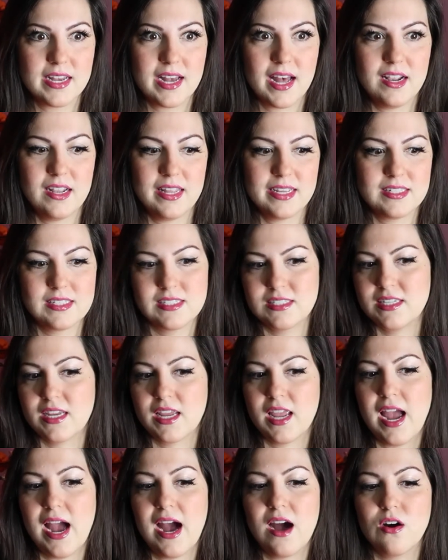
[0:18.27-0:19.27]
kind of like
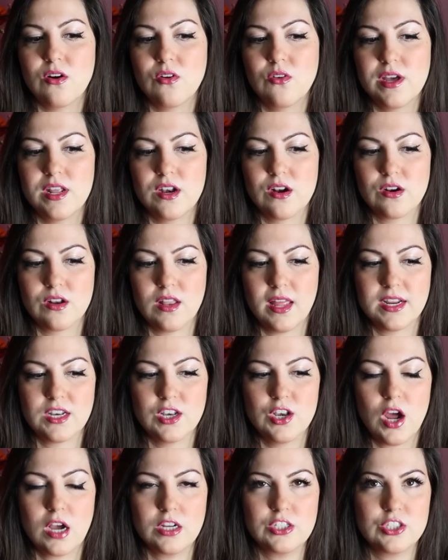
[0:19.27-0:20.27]
stick out and are like
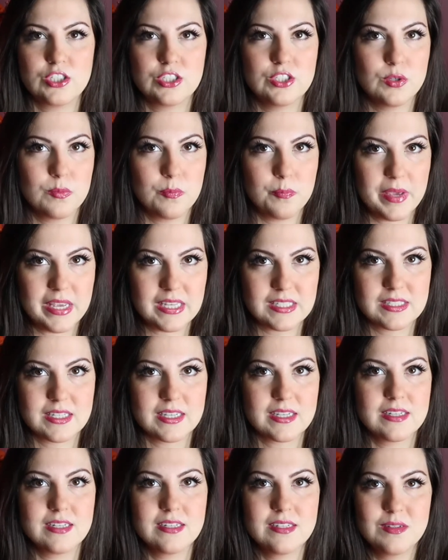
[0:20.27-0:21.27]
not just your
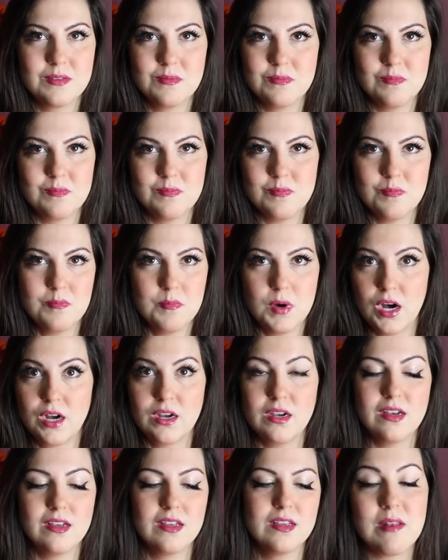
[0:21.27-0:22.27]
basic mug.